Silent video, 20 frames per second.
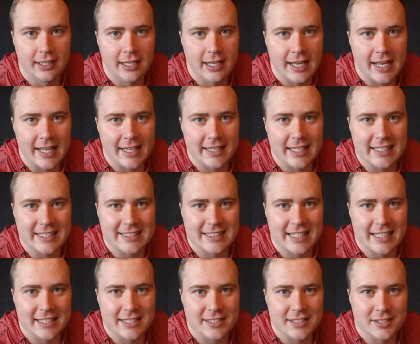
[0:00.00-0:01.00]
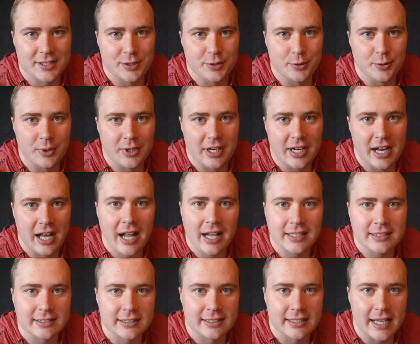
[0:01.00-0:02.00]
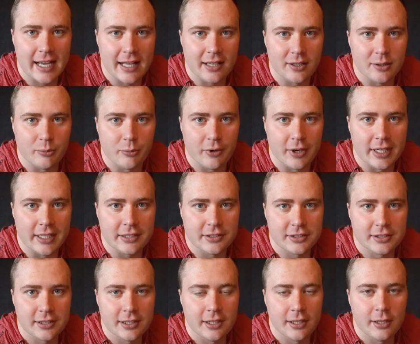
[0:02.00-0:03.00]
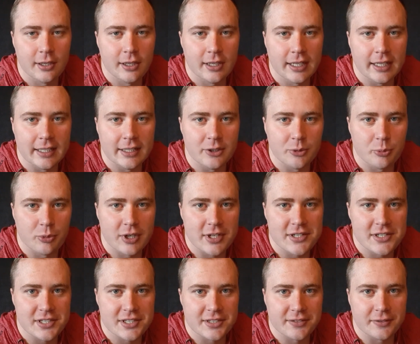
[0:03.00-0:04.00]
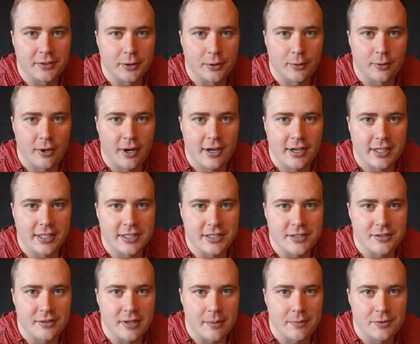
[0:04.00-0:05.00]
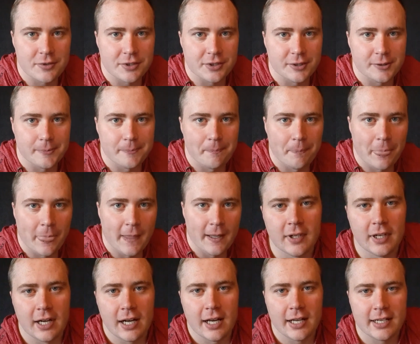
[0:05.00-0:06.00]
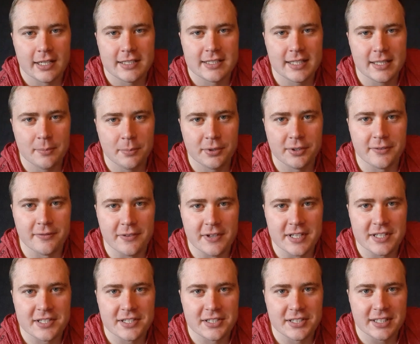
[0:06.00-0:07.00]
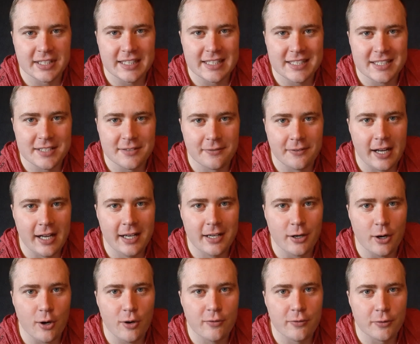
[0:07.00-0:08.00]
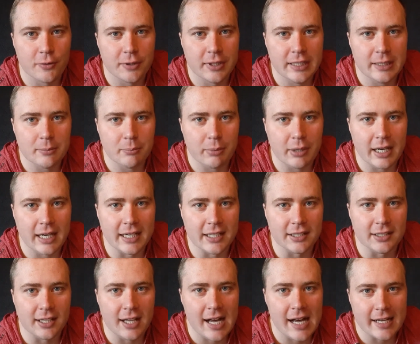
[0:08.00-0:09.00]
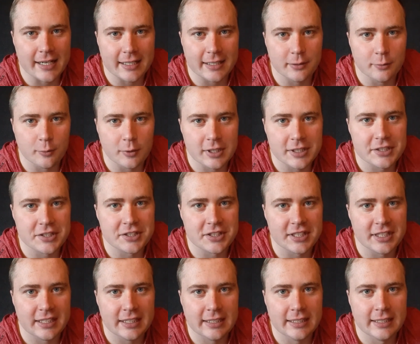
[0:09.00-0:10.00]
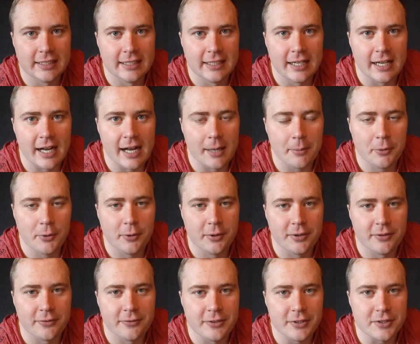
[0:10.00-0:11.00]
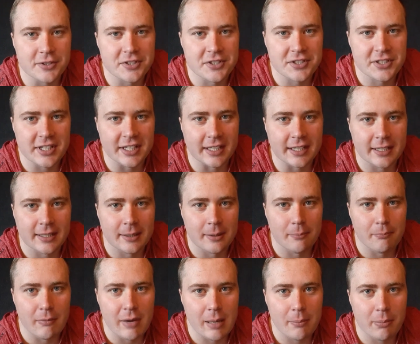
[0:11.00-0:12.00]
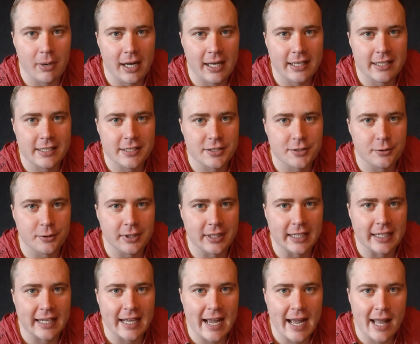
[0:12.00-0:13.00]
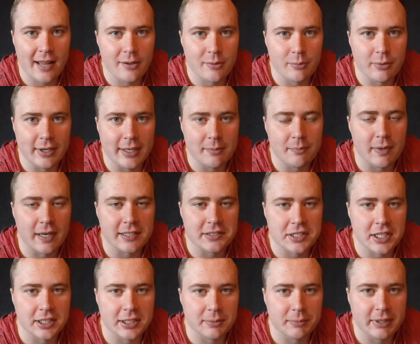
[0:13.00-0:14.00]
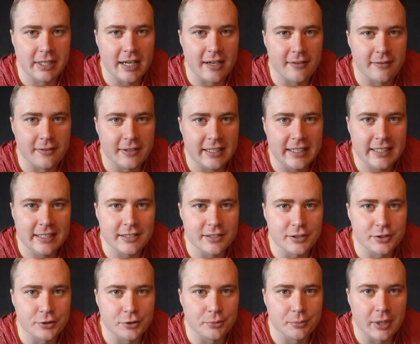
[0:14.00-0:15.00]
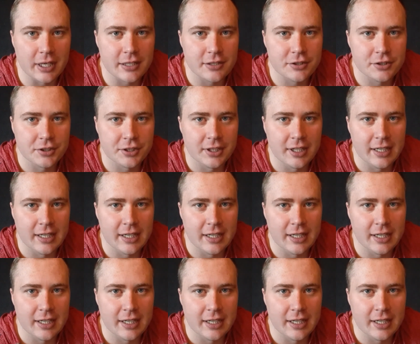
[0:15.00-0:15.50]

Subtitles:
and they tend to not calibrate in the presence of a chronic disruption. An example of this is if I overeat by a lot in one sitting, I'm going to feel sick. My body is going to calibrate by telling me I've eaten too much.